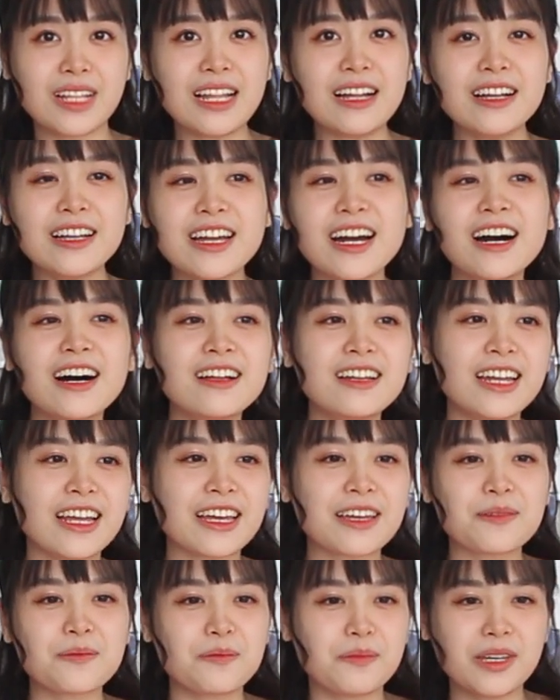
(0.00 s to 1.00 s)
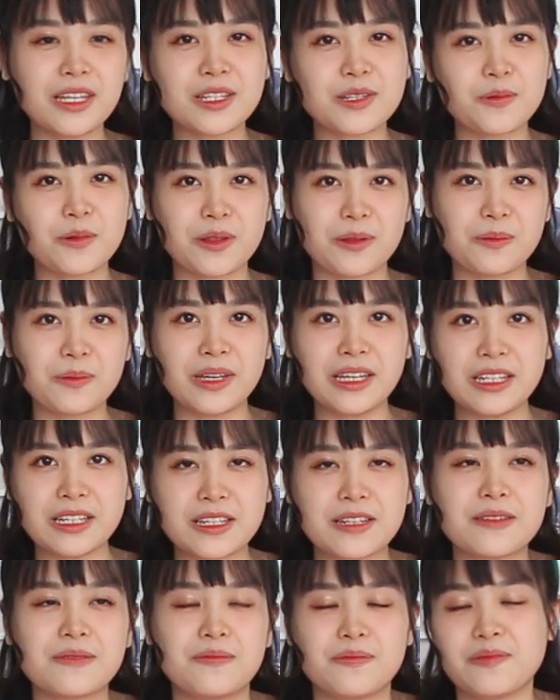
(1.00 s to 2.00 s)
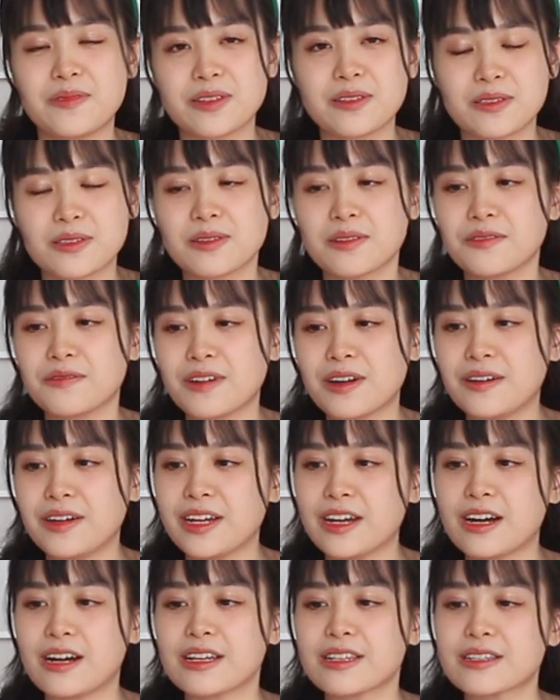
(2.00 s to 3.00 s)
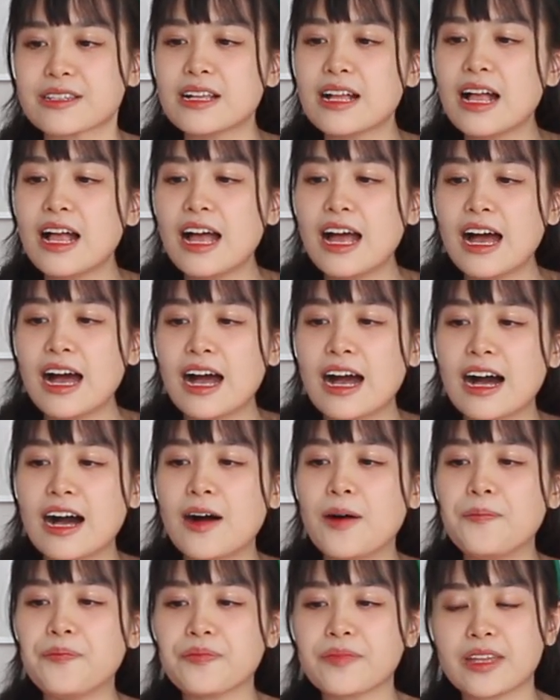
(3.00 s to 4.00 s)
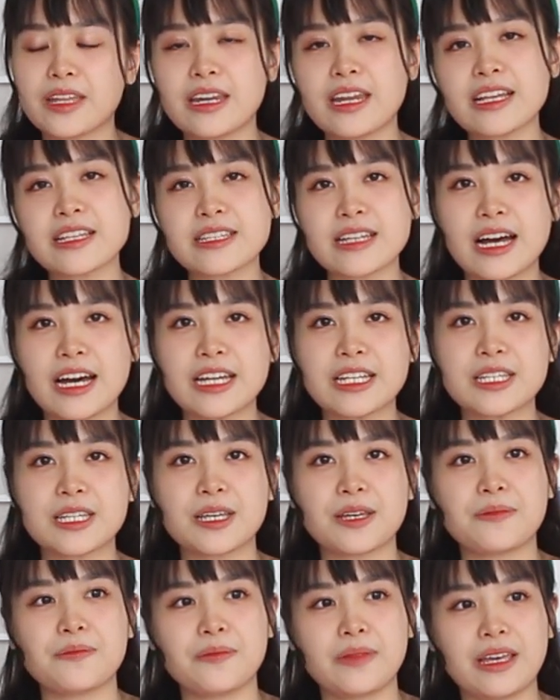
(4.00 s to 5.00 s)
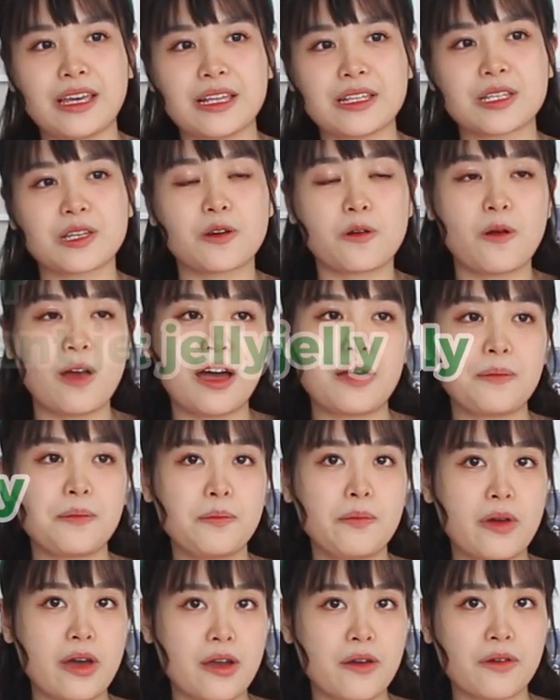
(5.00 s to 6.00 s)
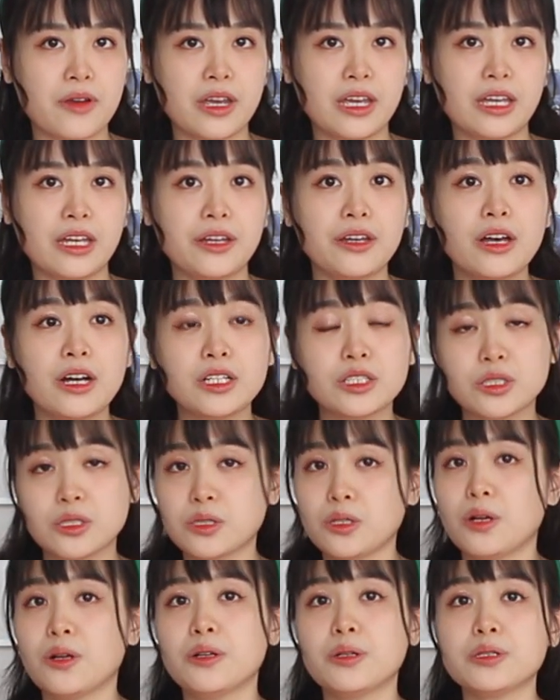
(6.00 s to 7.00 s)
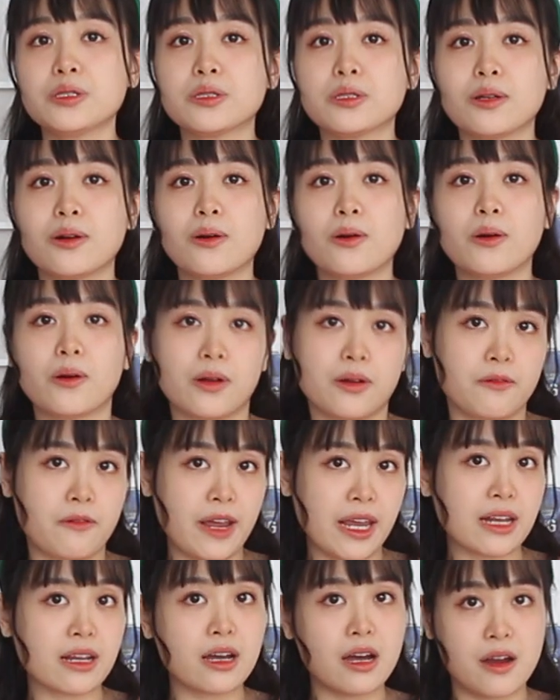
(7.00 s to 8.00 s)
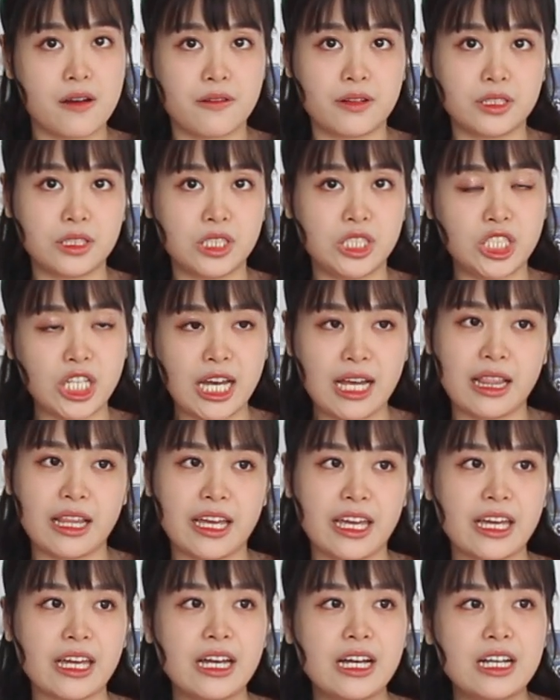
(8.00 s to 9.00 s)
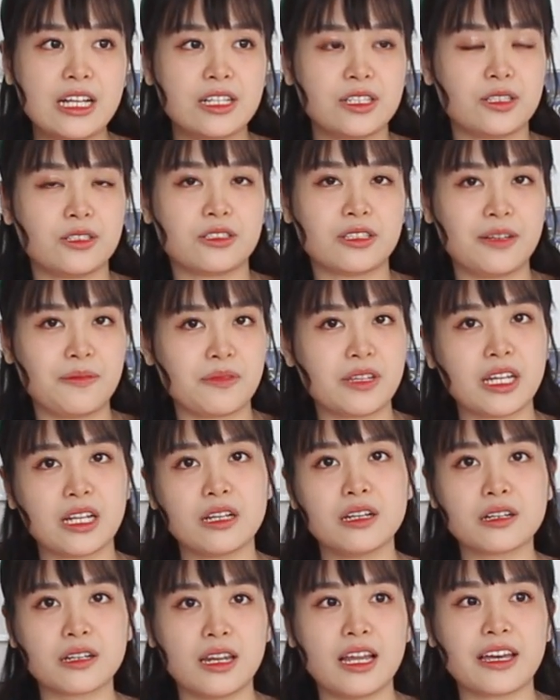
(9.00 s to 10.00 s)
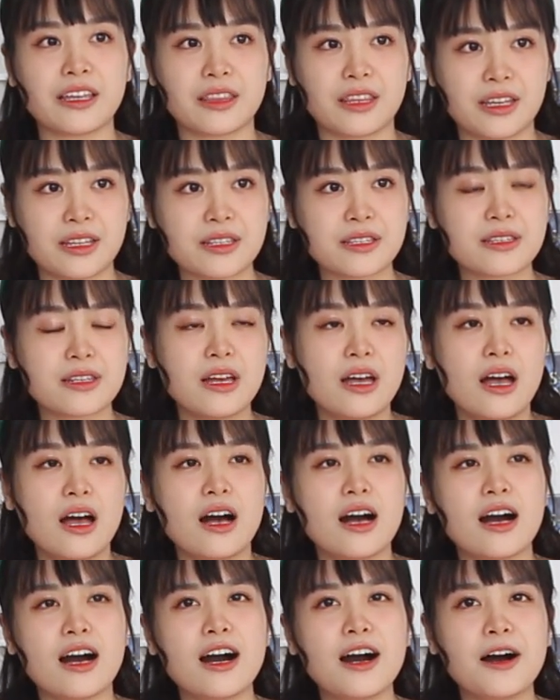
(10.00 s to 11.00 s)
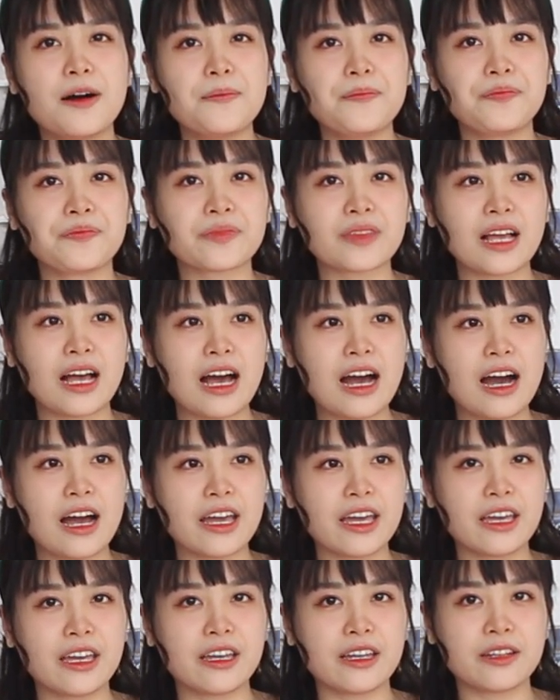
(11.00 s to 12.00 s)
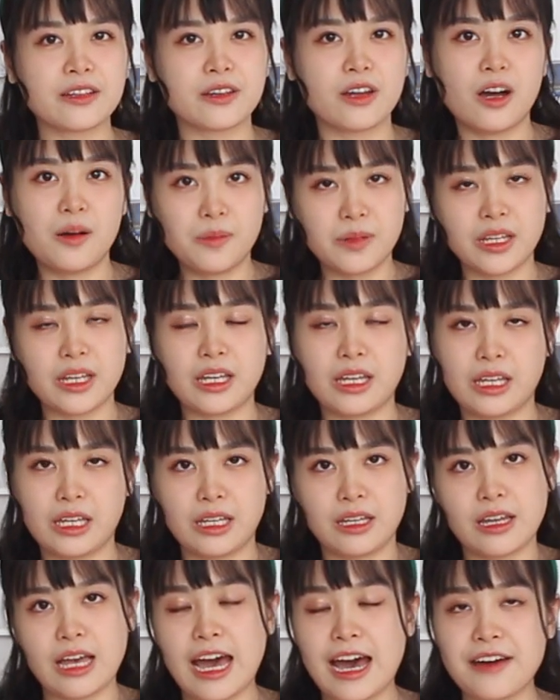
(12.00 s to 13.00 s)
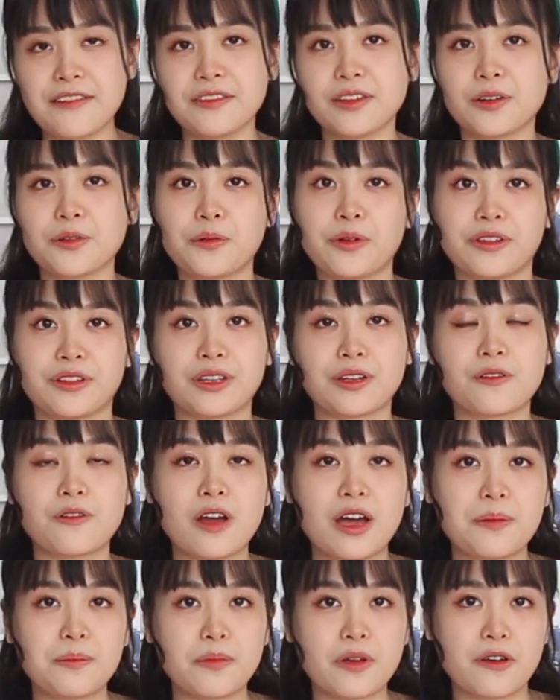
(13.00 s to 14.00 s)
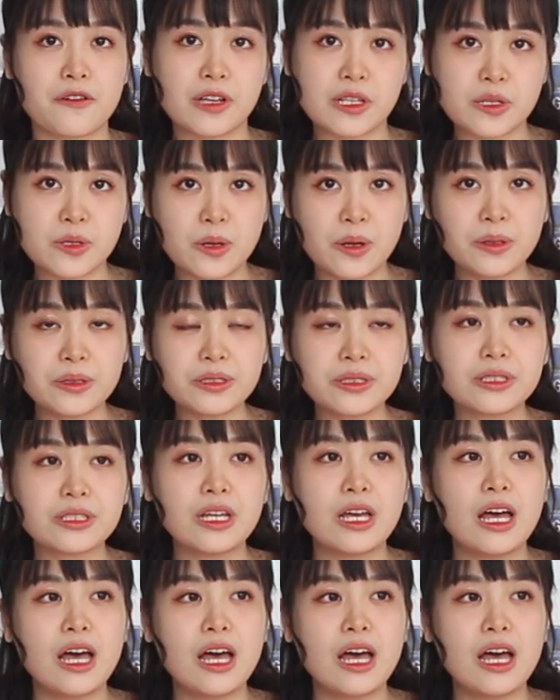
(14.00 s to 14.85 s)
Yeah, like meat with meat, but still very nice. Next item is cranberry sauce or red currant jelly. So something look like this. I normally have it with cranberry sauce.